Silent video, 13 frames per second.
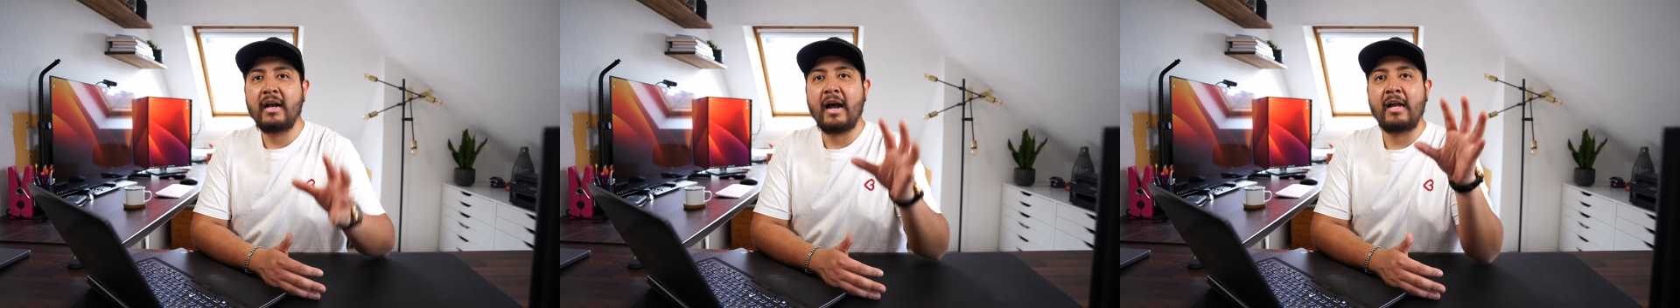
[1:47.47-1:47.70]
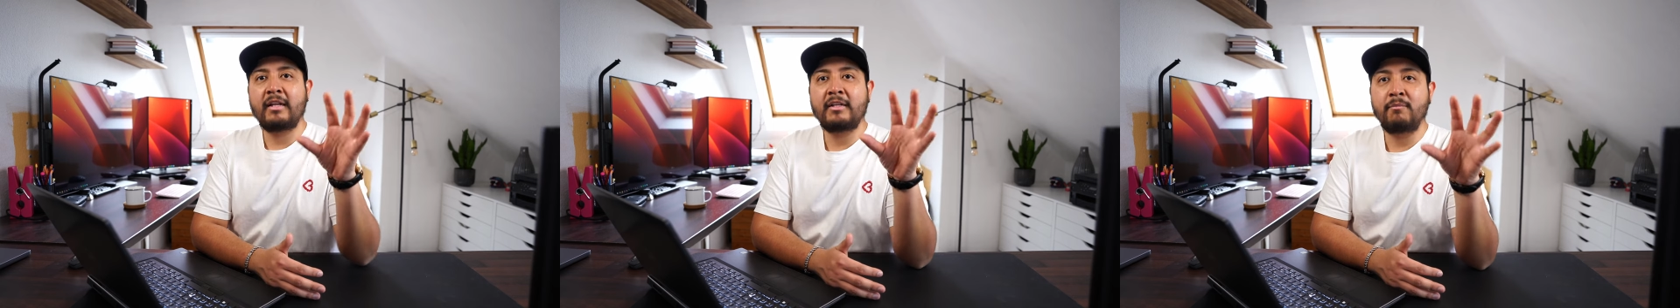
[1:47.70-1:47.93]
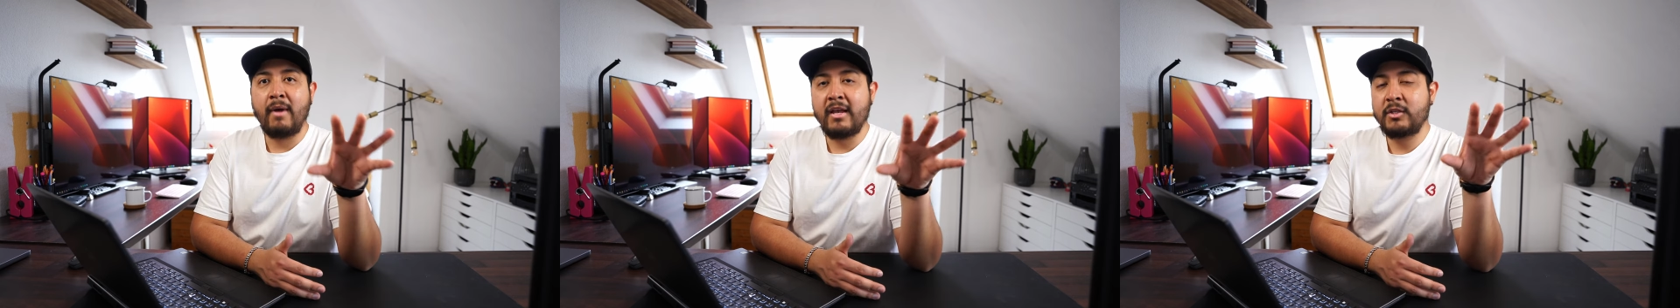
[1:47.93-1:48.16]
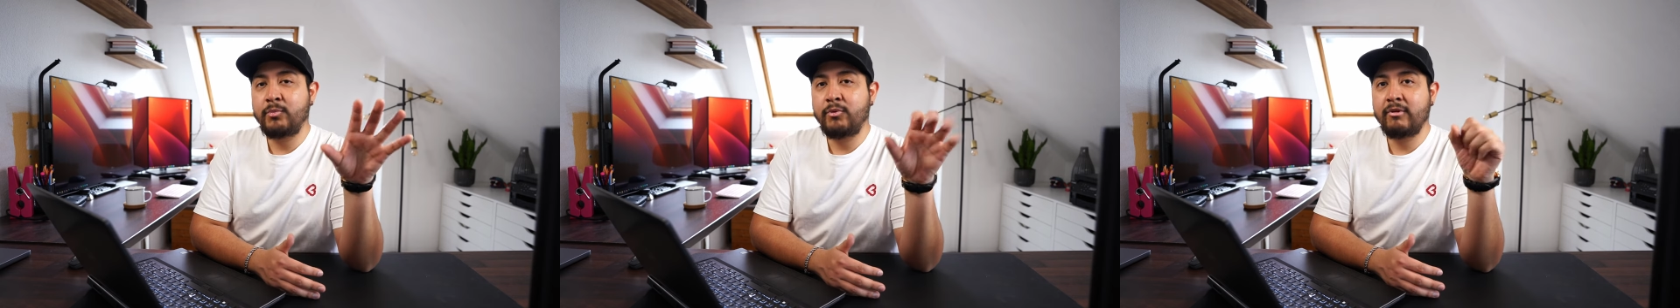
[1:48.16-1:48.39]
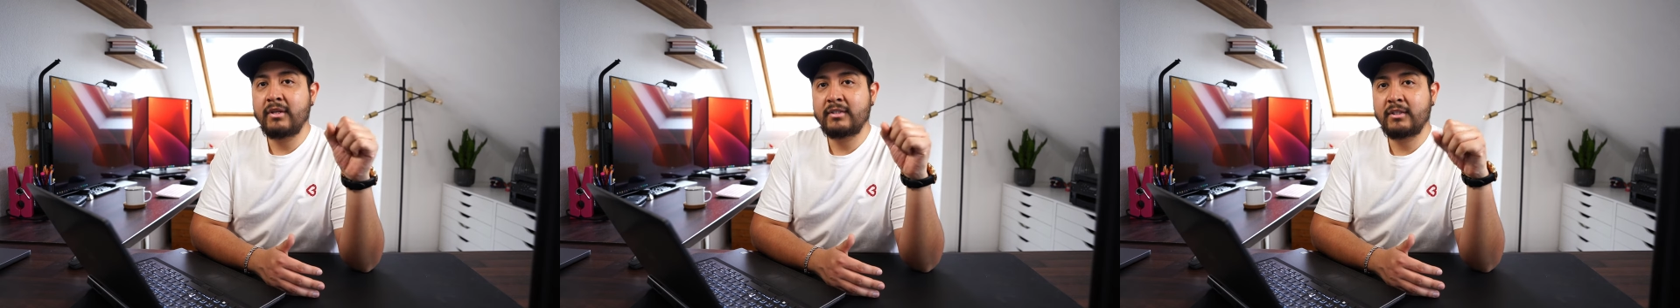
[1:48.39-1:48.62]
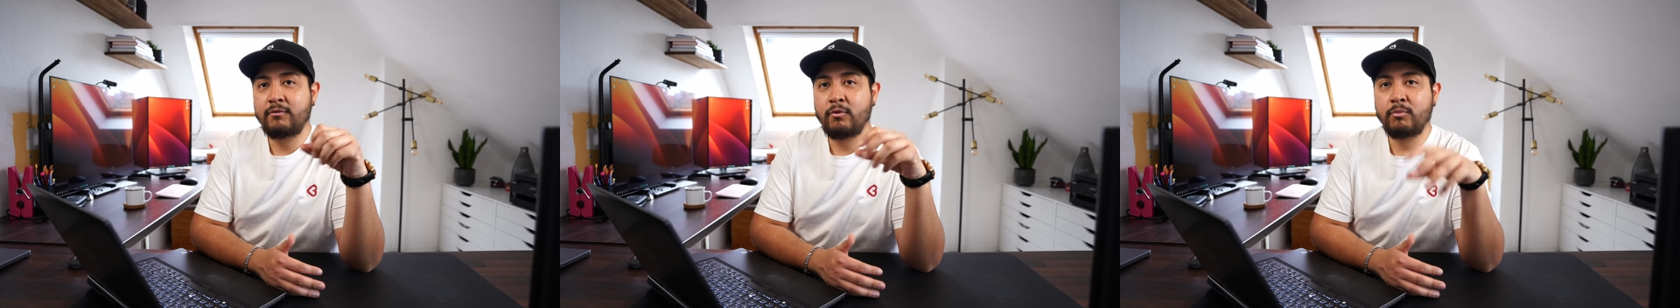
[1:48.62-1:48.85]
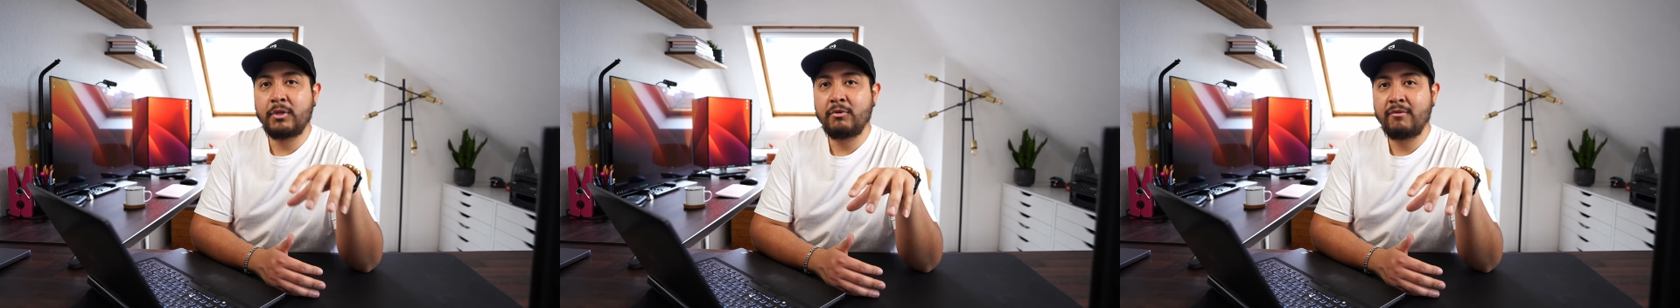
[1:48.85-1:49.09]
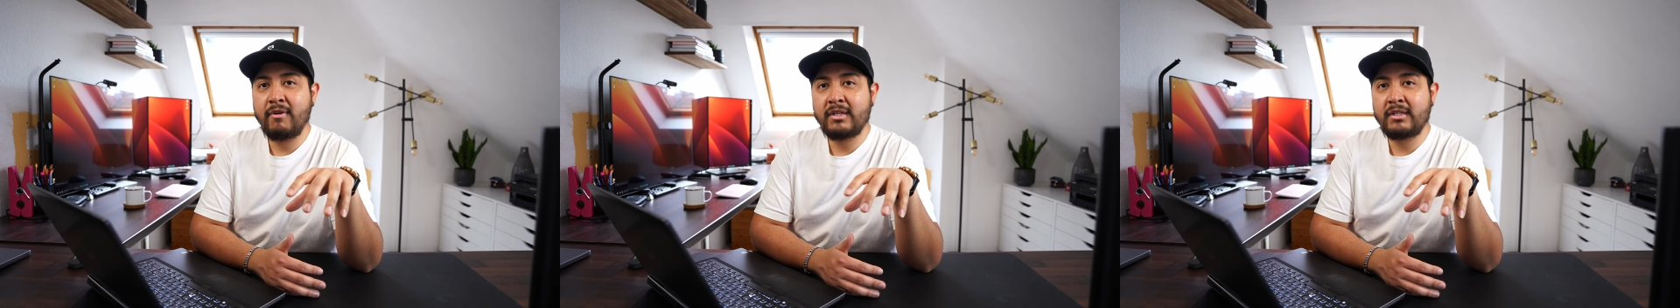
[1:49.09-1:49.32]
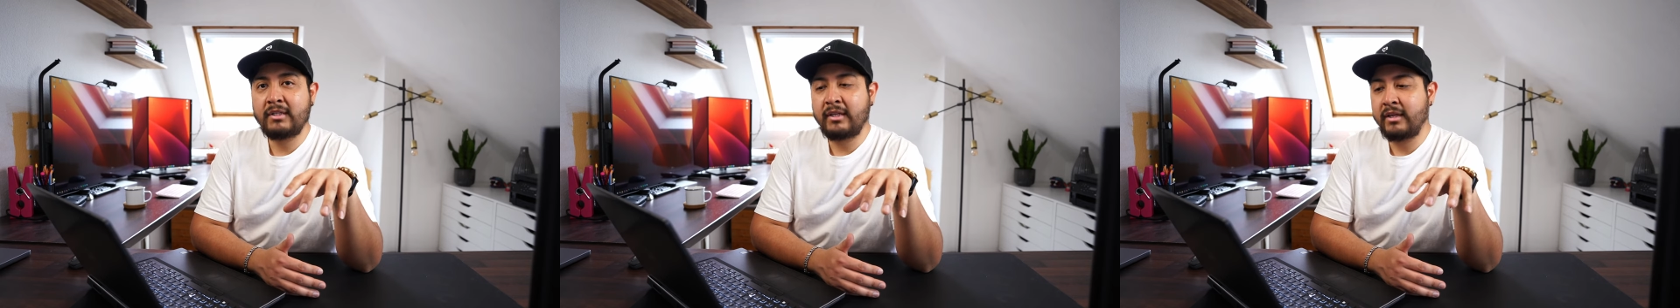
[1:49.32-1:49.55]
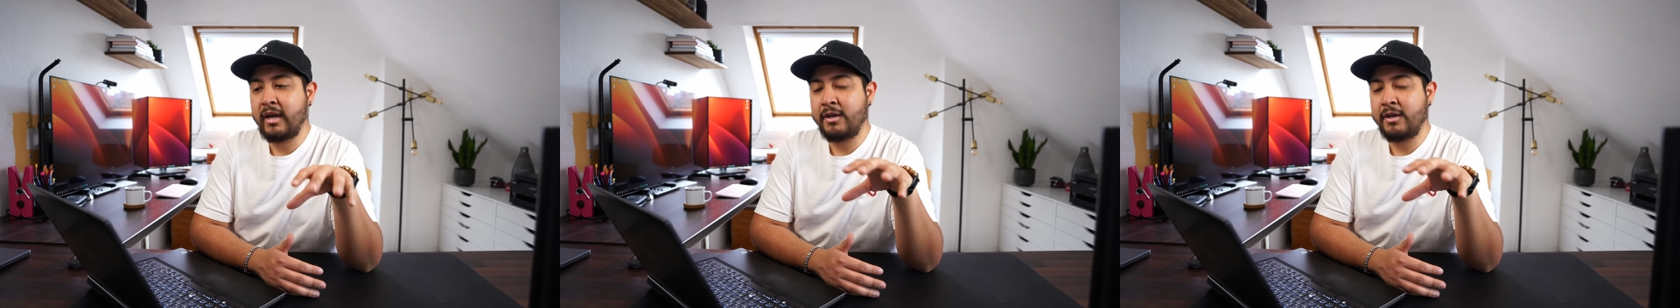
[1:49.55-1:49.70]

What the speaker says: And in my experiences from the university,